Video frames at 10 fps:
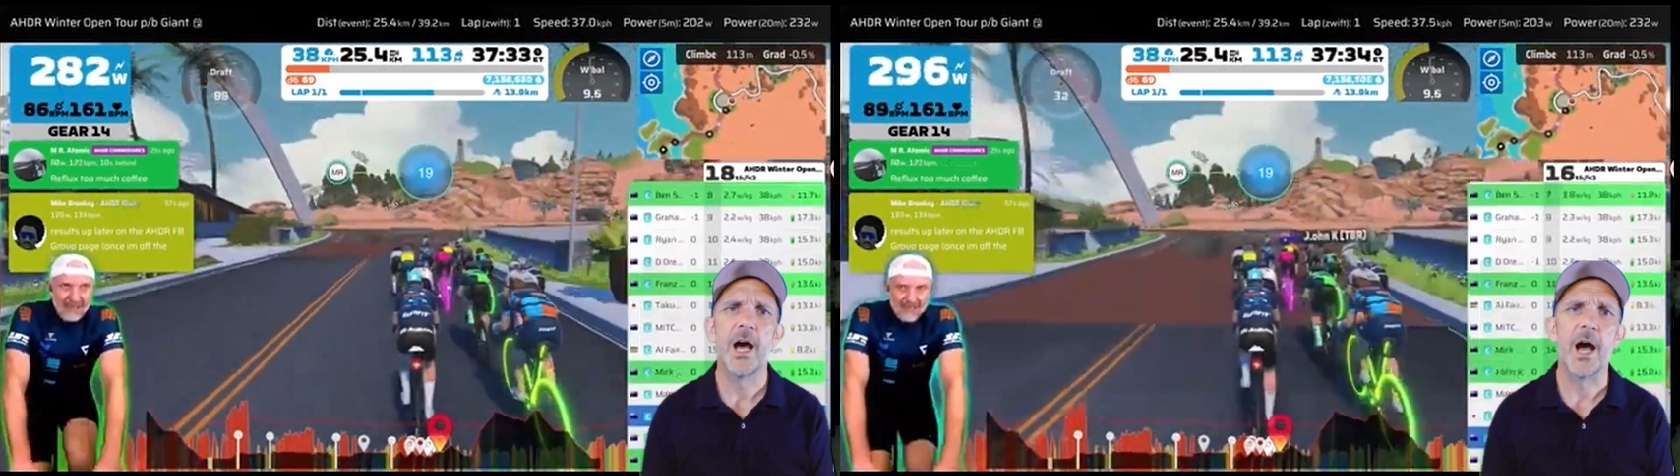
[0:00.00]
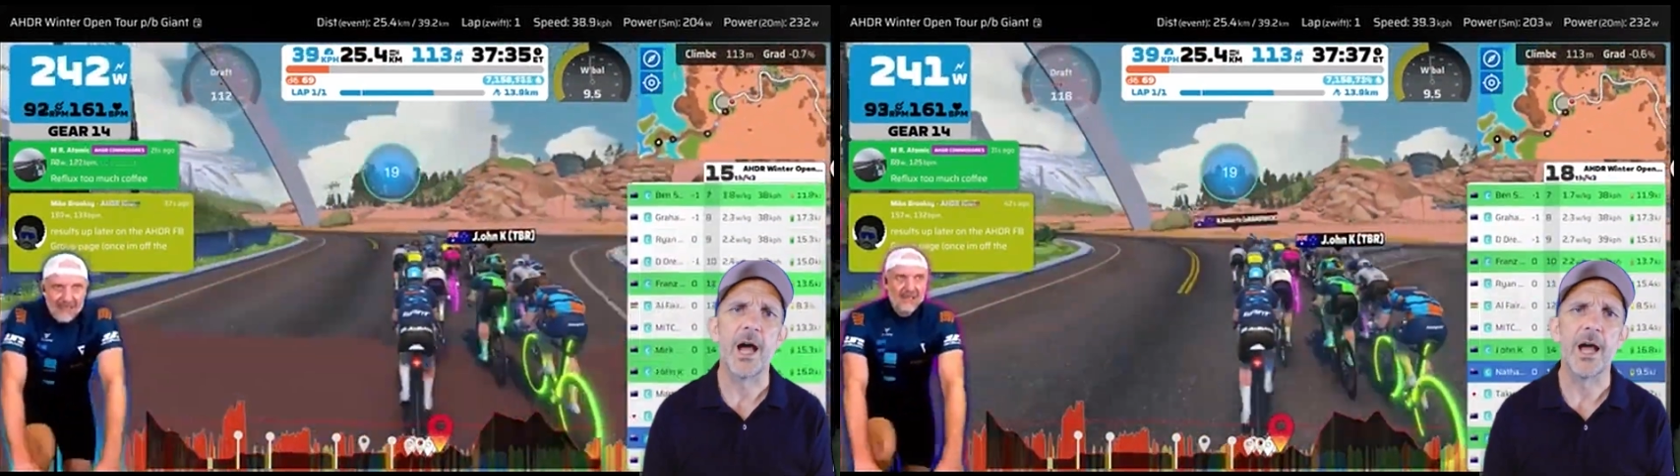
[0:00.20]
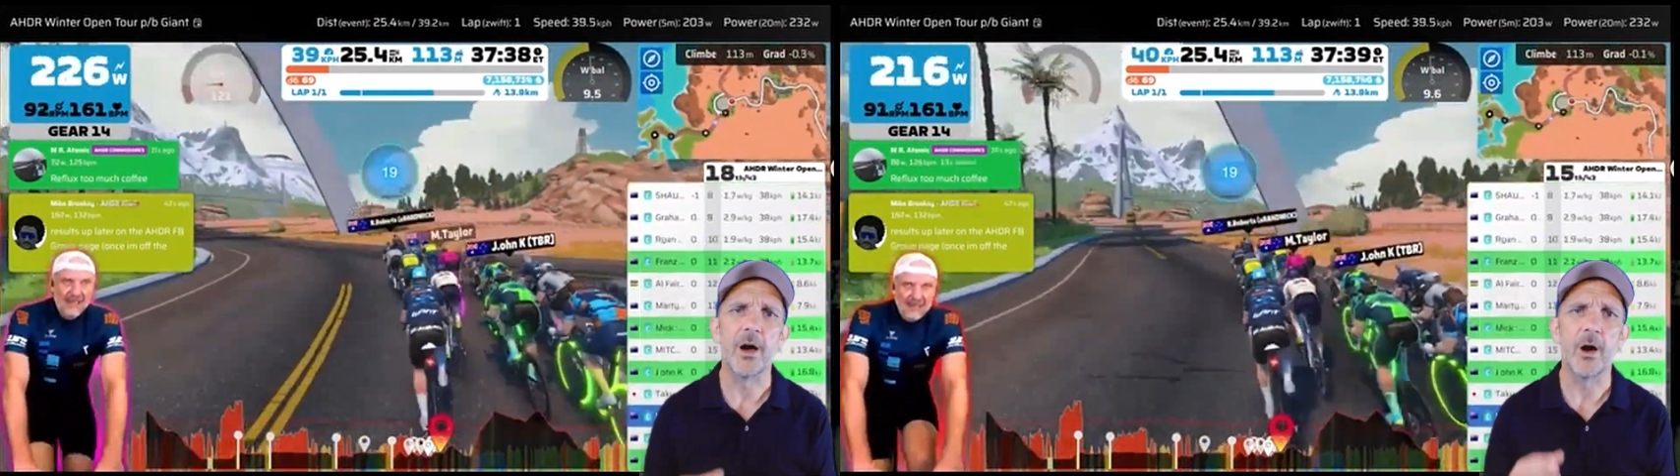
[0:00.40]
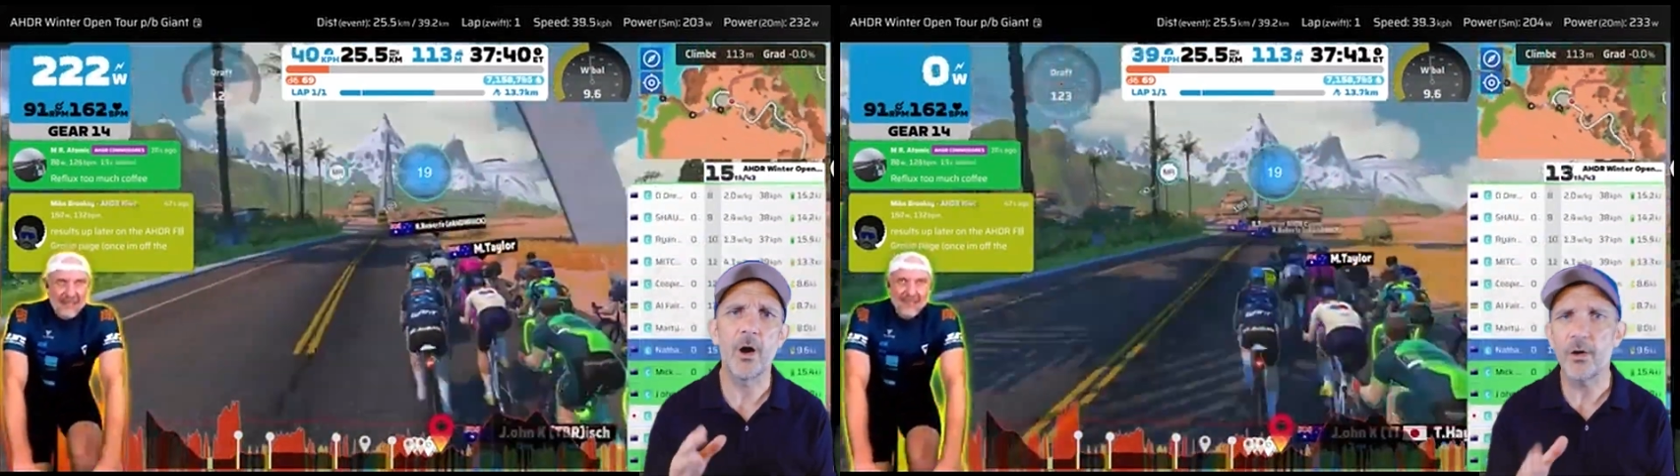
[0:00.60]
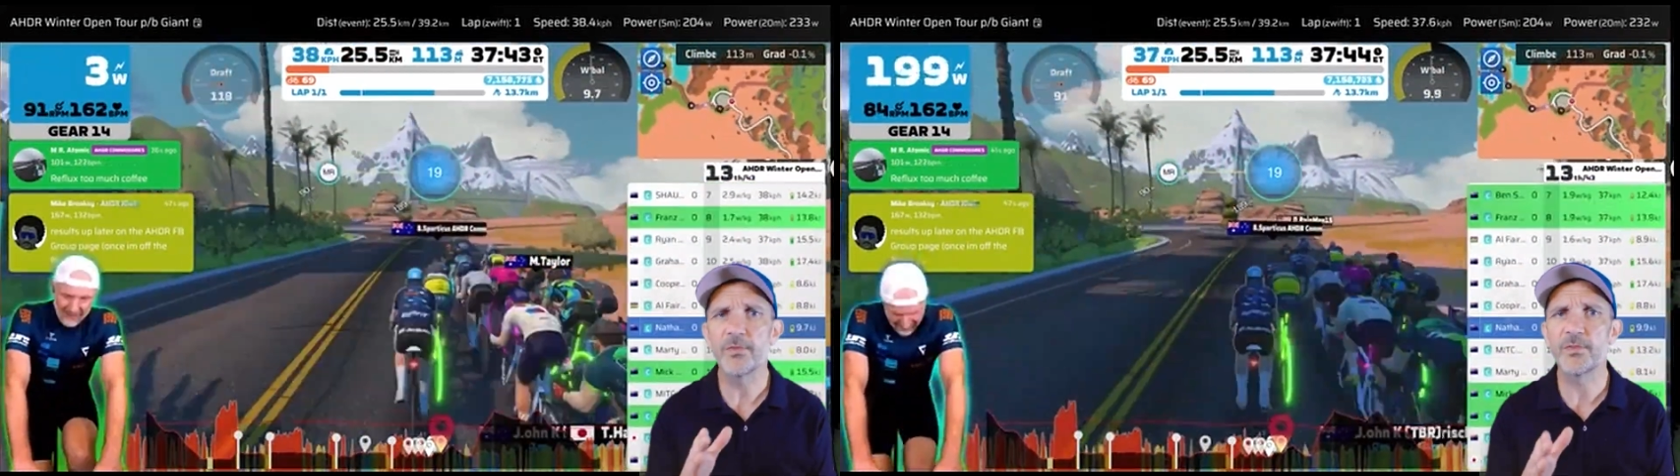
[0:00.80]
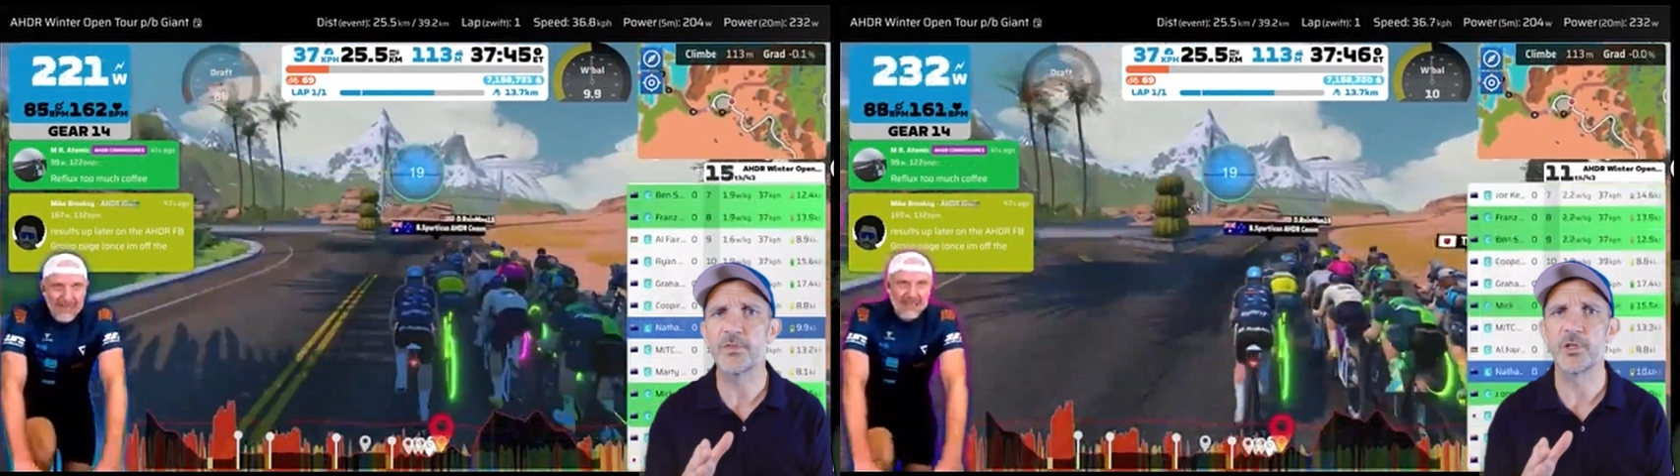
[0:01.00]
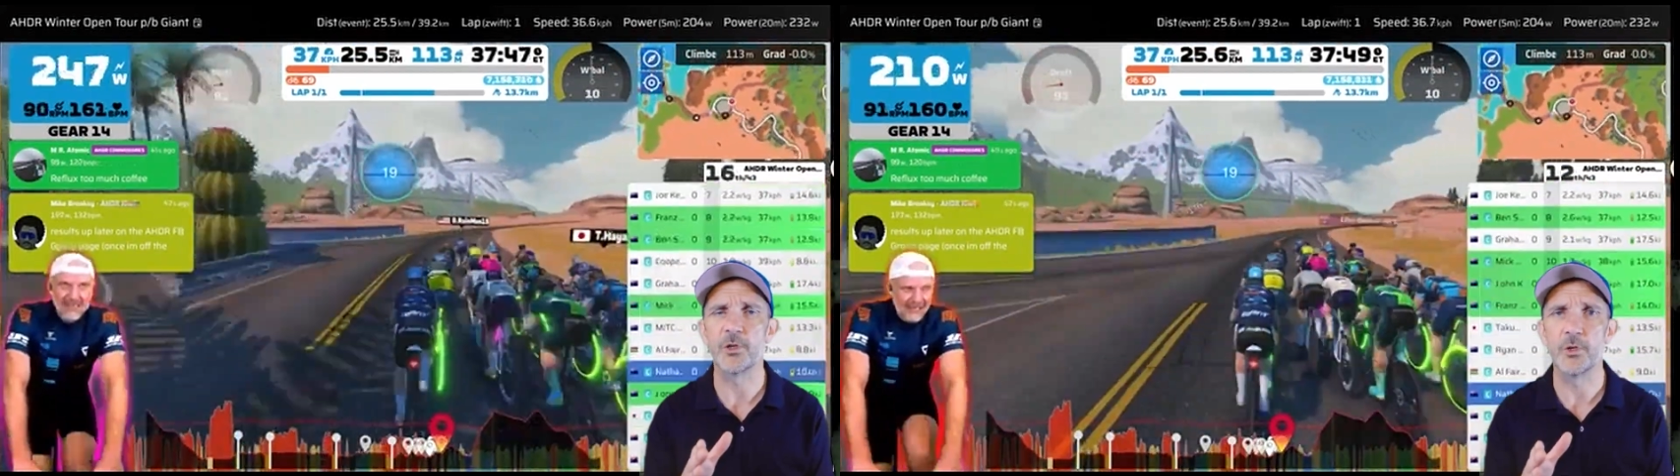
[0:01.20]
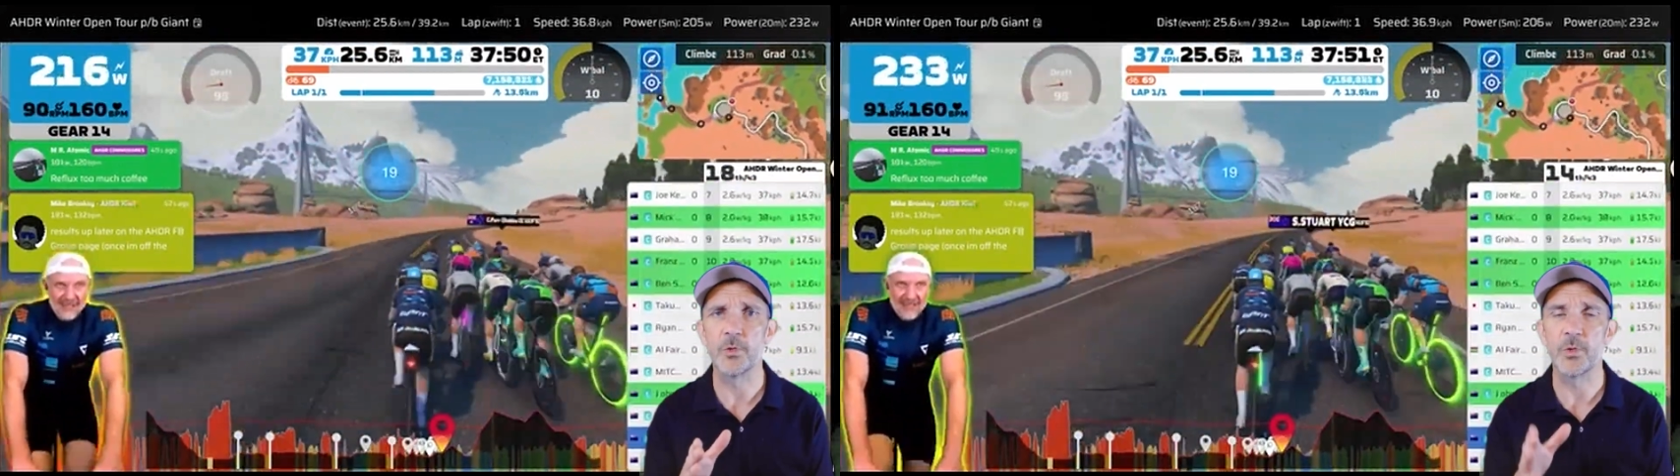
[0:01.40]
off
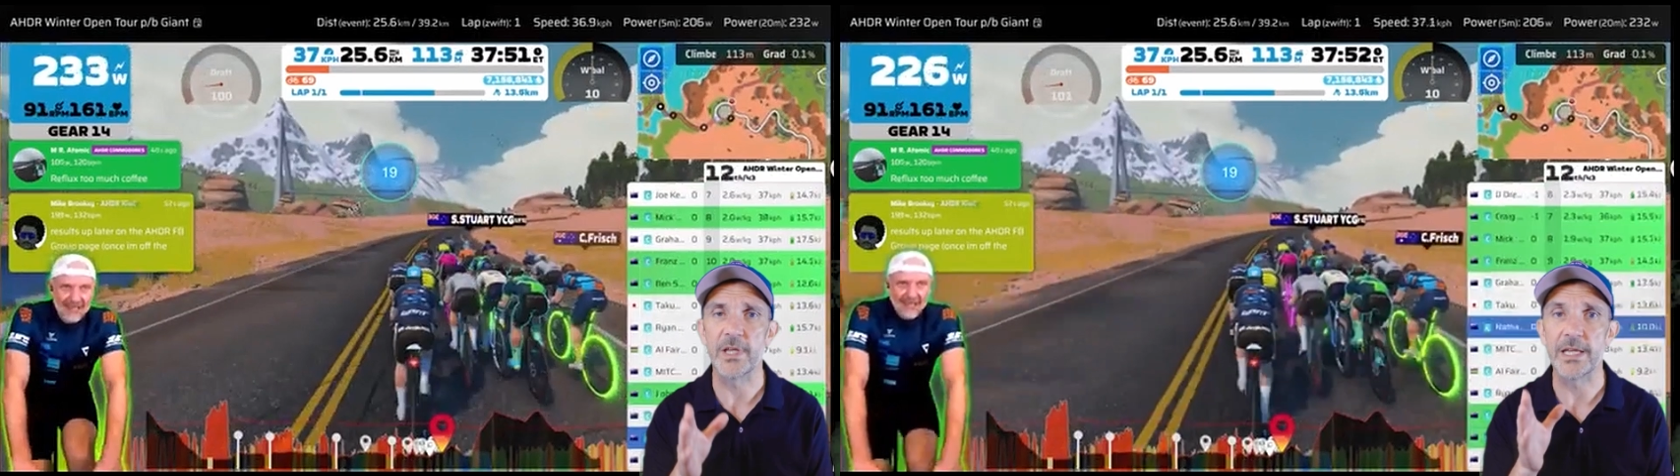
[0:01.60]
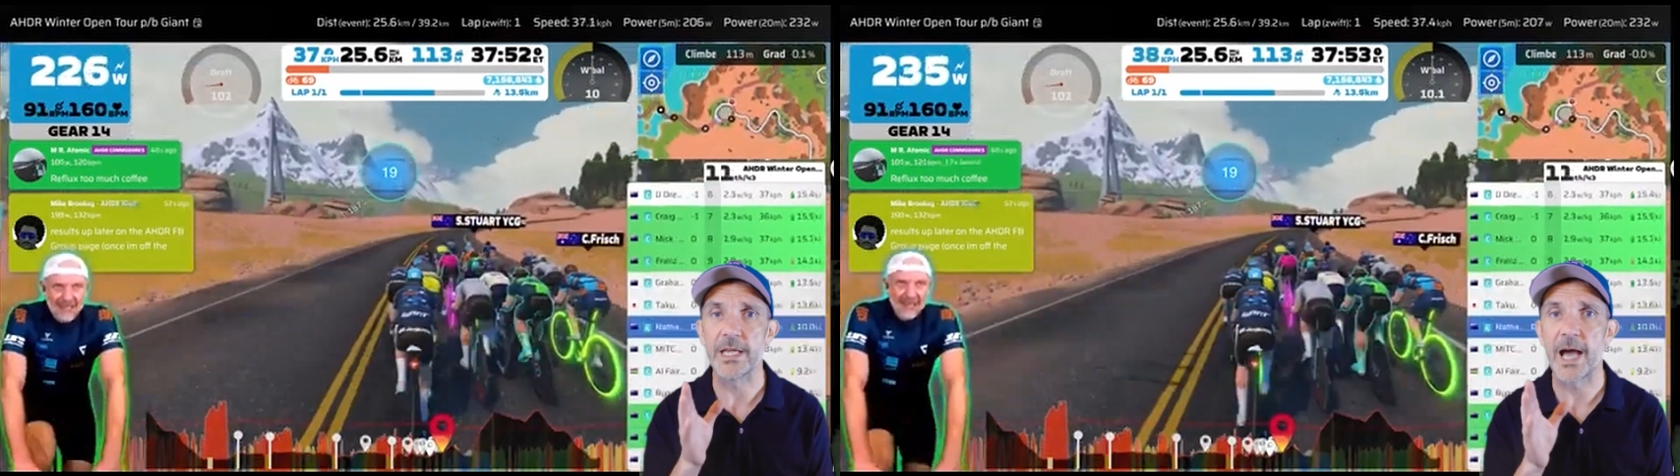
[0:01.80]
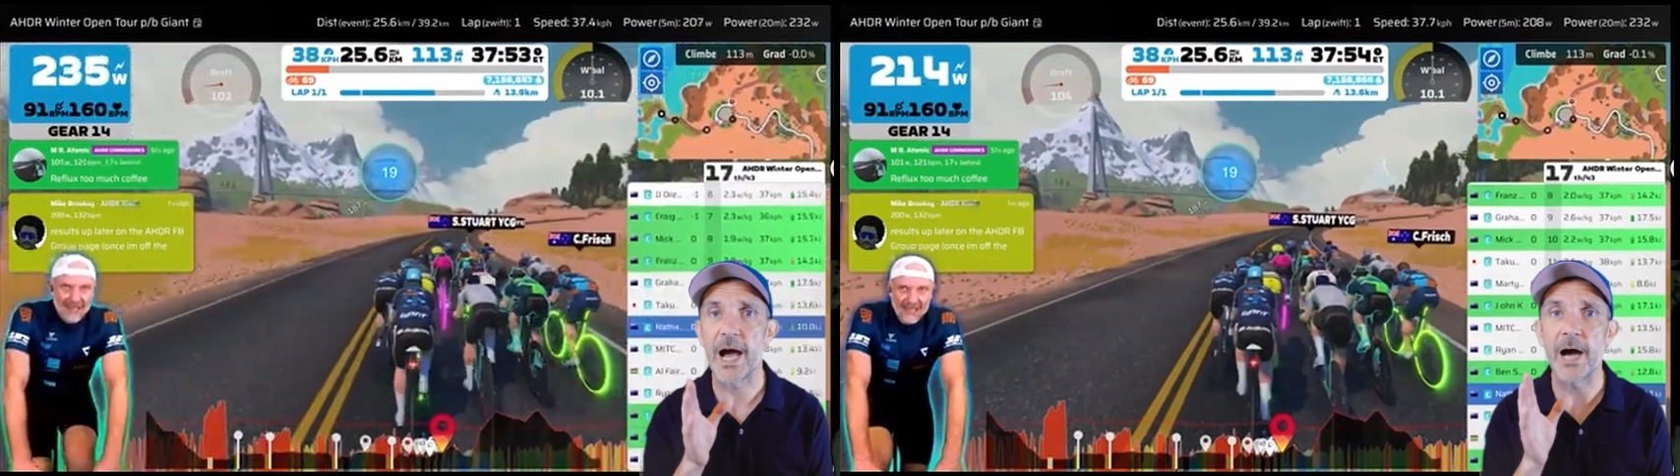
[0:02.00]
to the